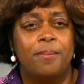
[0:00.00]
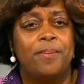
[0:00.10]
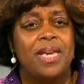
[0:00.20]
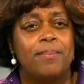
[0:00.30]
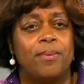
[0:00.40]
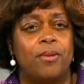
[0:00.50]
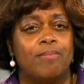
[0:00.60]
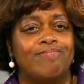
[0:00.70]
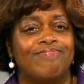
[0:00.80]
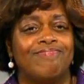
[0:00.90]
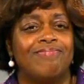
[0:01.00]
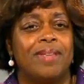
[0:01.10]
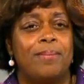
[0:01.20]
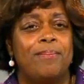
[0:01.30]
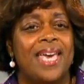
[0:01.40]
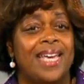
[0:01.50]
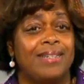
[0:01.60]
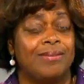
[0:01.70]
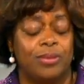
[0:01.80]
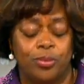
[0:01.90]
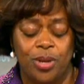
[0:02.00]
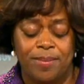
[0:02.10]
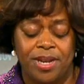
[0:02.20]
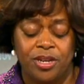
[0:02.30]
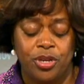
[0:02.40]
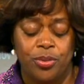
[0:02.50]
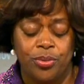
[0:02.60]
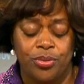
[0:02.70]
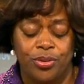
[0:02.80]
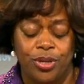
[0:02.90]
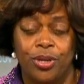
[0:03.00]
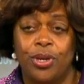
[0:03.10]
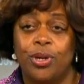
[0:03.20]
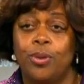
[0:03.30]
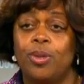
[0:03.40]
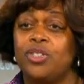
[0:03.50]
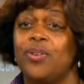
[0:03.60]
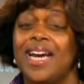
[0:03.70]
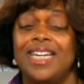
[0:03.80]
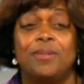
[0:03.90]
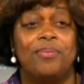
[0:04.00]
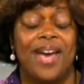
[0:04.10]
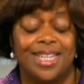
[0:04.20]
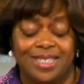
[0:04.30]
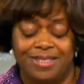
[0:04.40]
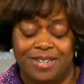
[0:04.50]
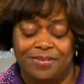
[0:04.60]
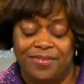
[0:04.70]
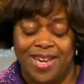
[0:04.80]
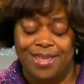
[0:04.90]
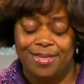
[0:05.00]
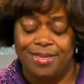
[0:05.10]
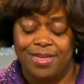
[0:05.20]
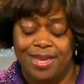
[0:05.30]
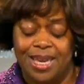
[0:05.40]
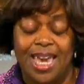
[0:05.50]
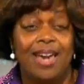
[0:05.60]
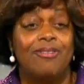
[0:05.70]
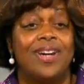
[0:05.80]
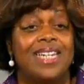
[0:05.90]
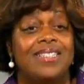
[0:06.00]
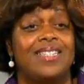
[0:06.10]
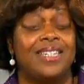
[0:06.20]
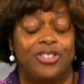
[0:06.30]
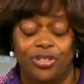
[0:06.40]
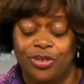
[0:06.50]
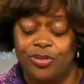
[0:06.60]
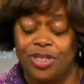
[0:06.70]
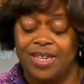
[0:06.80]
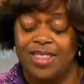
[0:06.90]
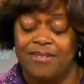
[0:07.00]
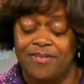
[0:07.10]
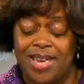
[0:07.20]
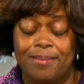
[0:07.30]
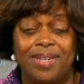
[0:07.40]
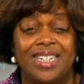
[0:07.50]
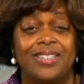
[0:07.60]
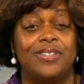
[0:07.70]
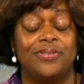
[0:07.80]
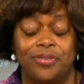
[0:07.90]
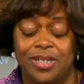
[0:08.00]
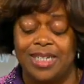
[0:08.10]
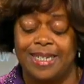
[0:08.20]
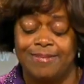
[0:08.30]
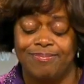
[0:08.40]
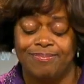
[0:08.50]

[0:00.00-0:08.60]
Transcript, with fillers: People, men, women, youth, who are trying to practice their faith and raise their children and their families freely.